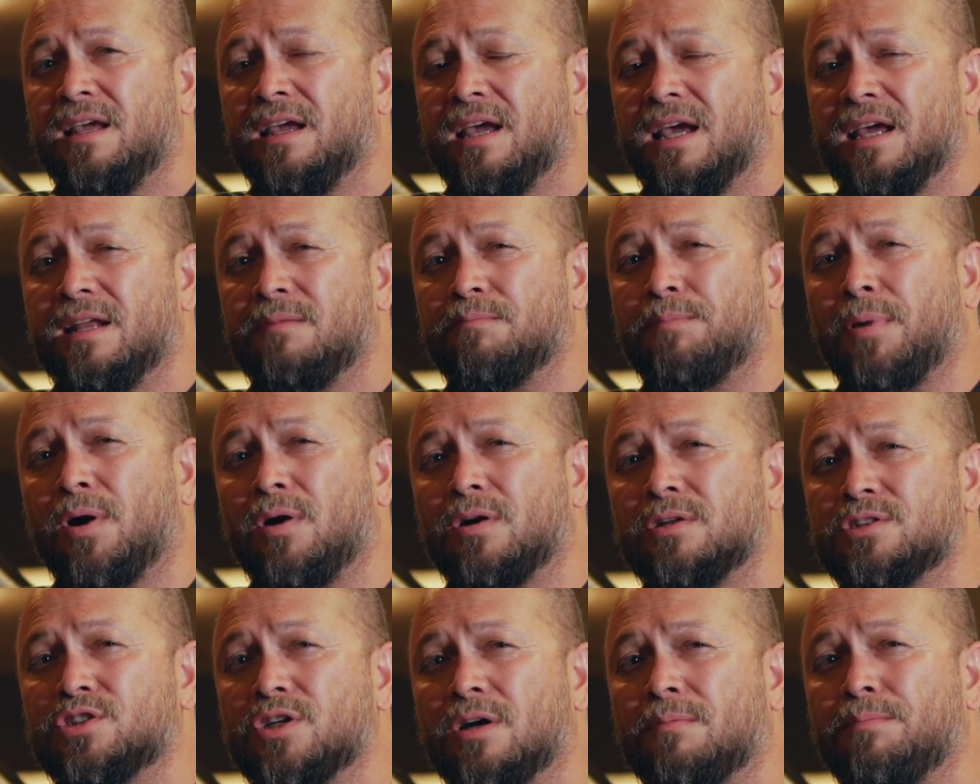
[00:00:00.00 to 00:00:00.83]
And
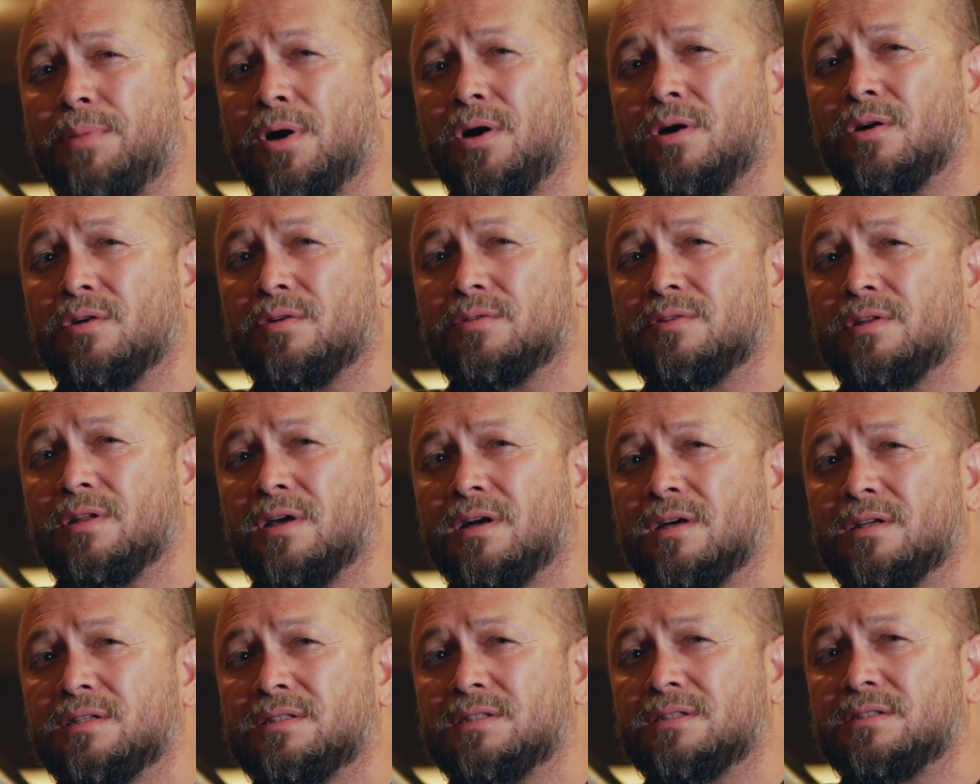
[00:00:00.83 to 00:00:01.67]
Paul, John
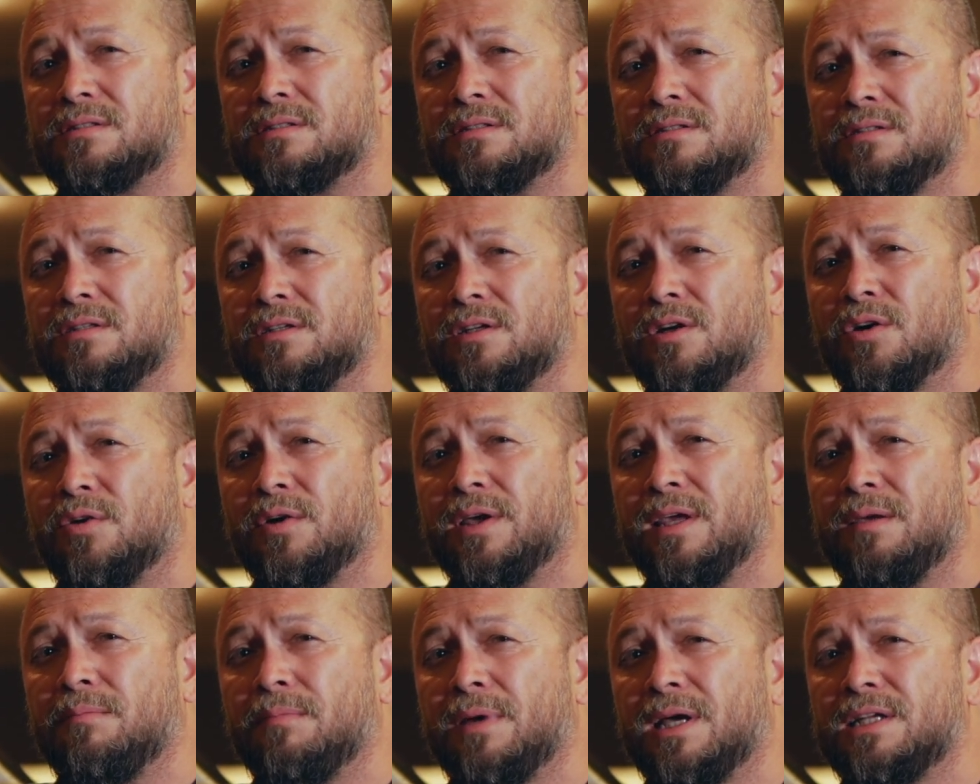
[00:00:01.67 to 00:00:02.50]
Paul, you know,
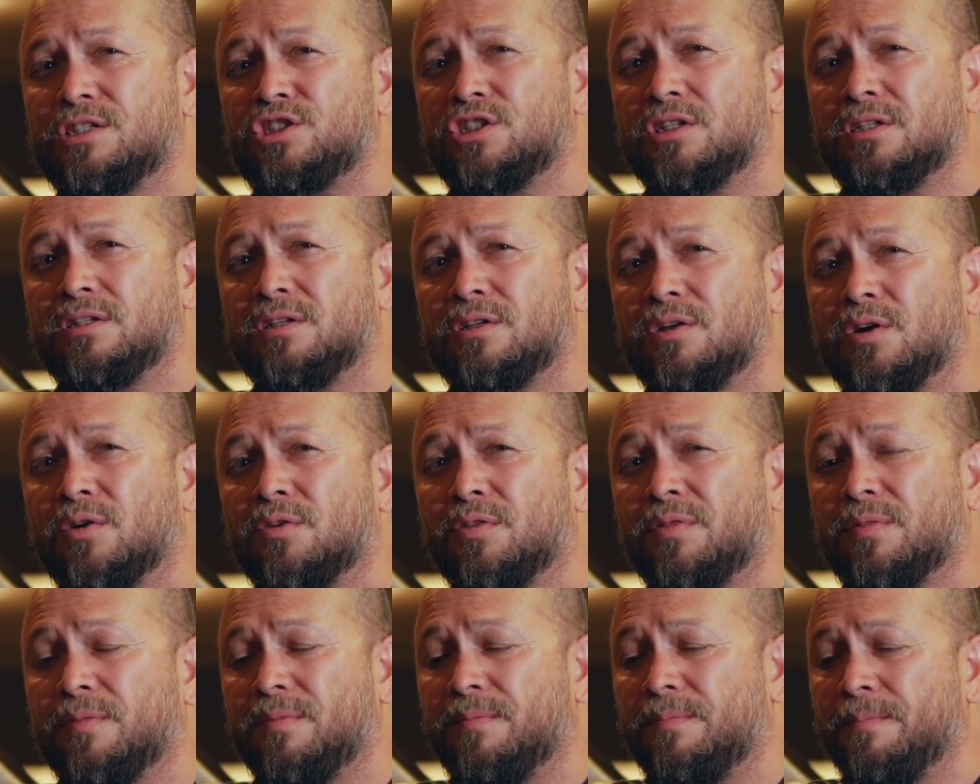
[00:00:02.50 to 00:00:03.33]
he mentioned, you
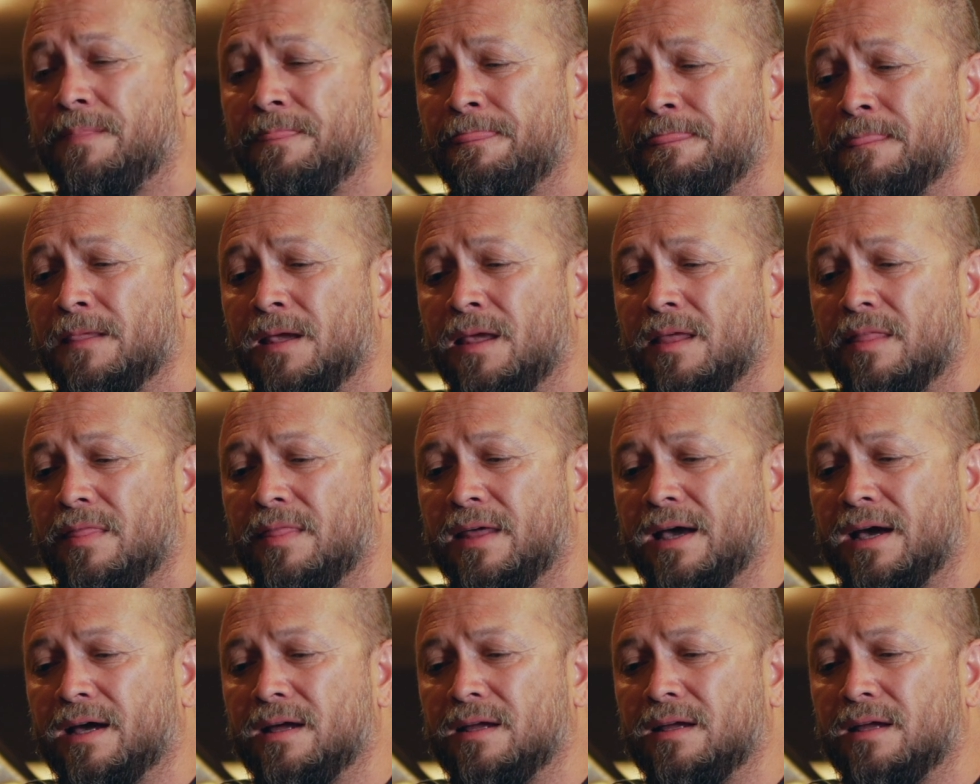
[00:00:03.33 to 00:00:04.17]
know,
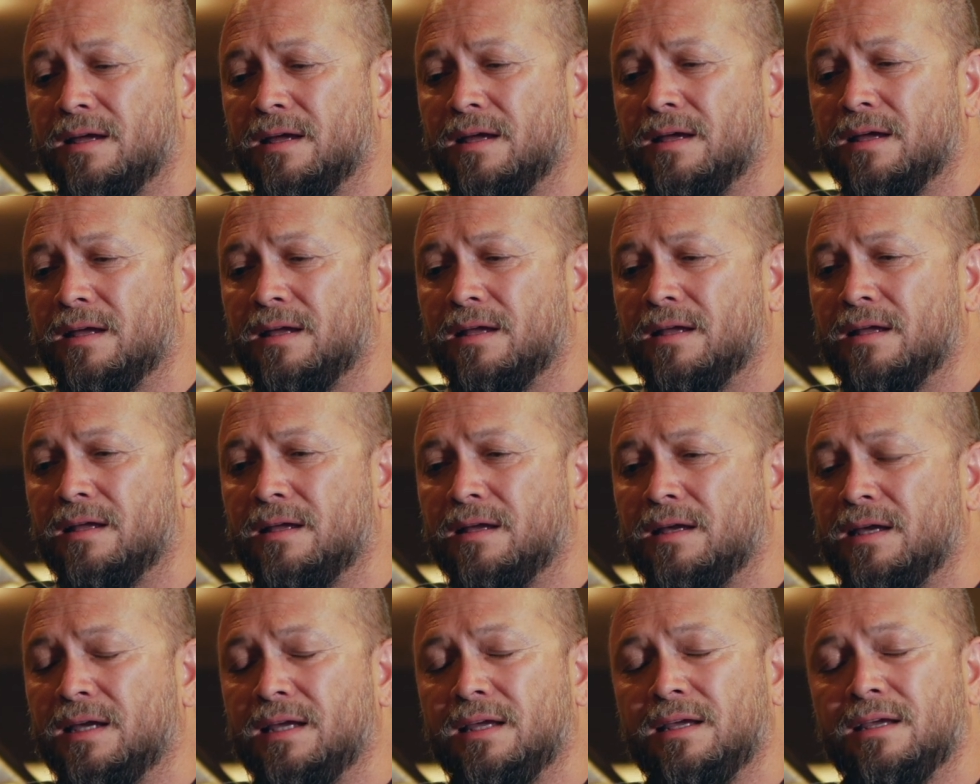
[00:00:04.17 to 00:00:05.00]
that
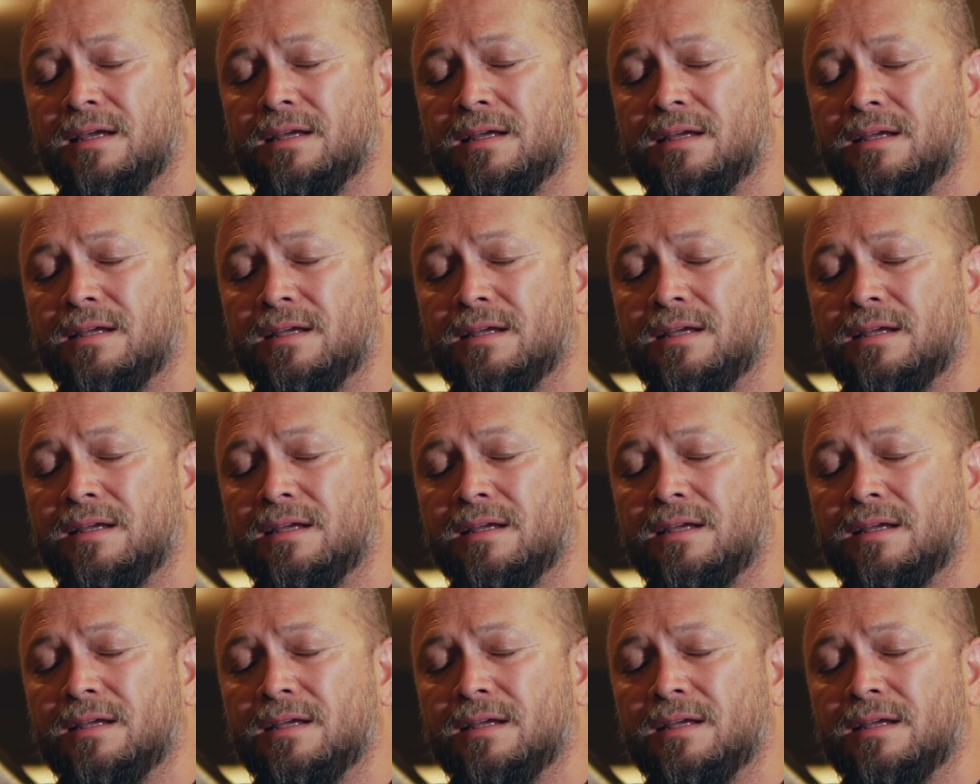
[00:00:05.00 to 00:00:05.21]
he